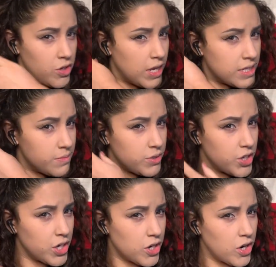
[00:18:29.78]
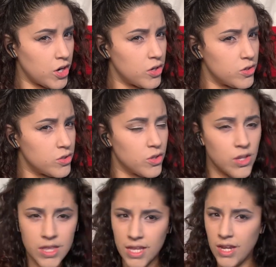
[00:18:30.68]
you add some to your curls so
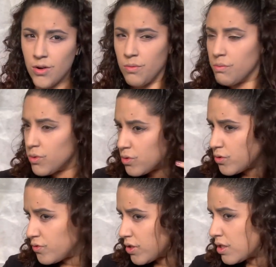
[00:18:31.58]
that they don't move.